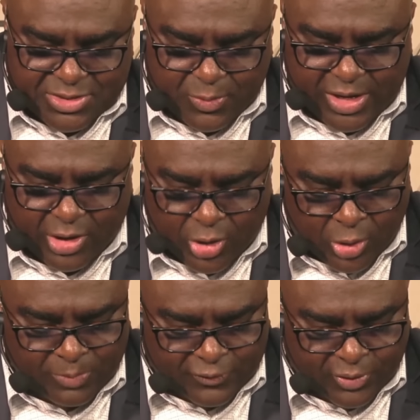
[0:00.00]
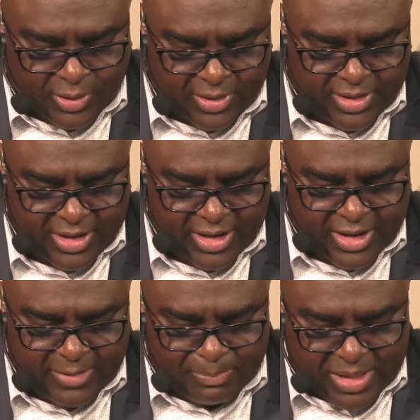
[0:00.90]
we hope for,
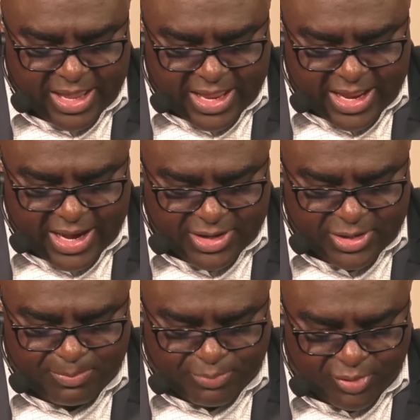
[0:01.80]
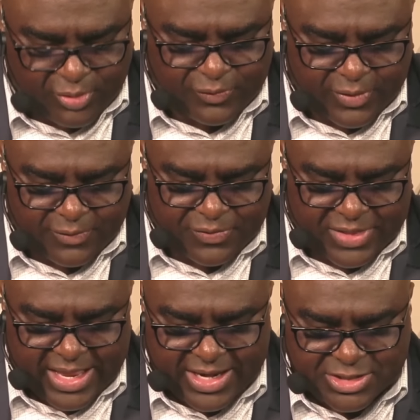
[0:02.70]
being the proof of
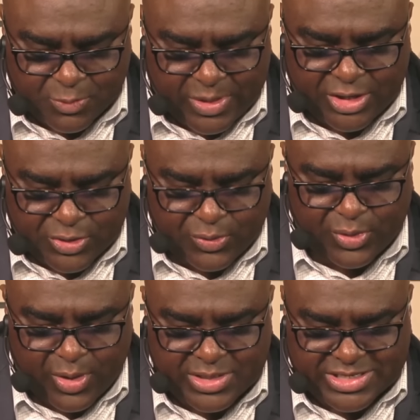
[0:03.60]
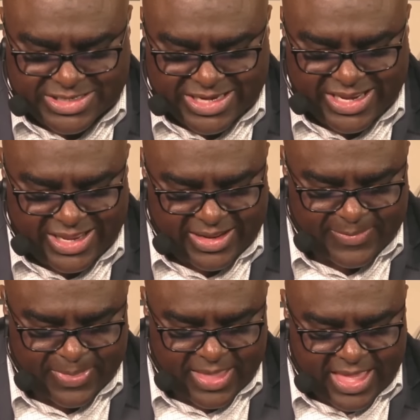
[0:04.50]
things we do not see,
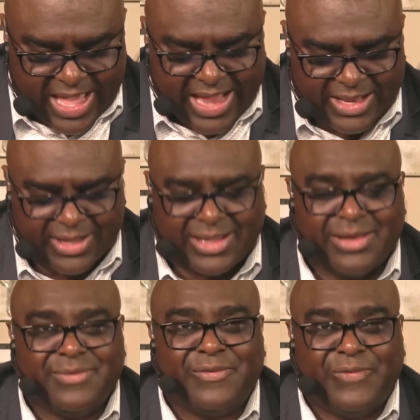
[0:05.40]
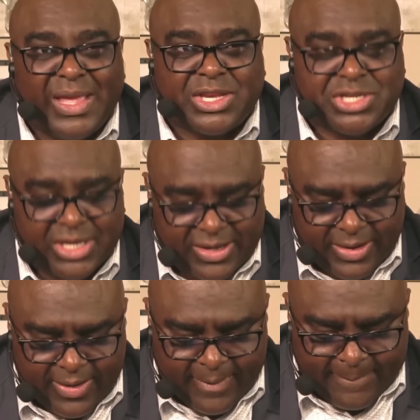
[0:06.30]
and the conviction
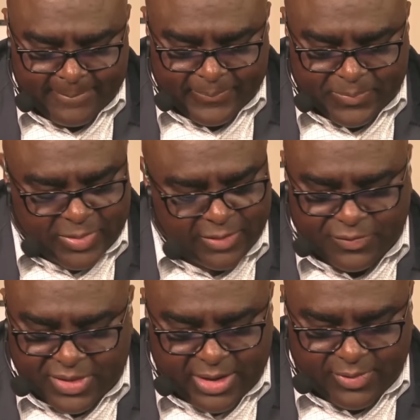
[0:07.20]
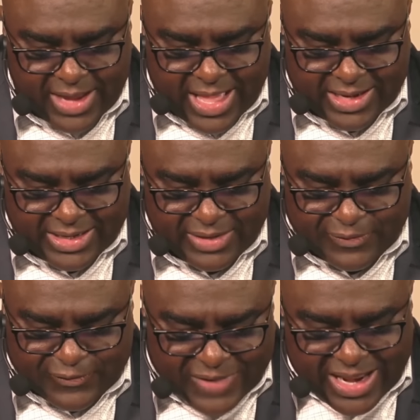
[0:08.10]
of their reality.
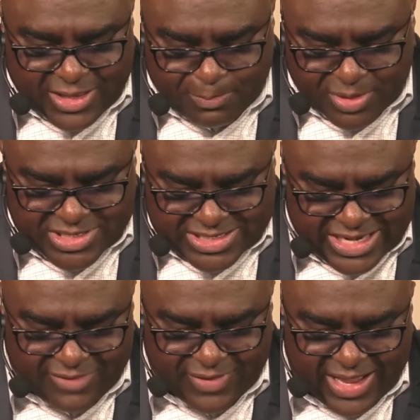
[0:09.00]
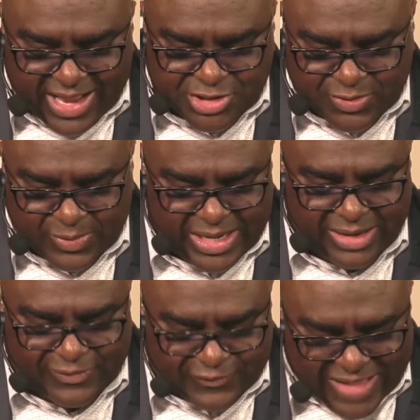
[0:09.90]
Faith perceiving as
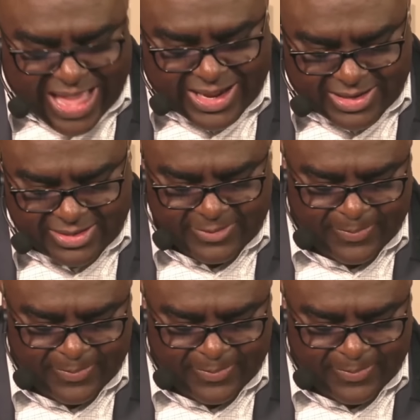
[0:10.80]
real fact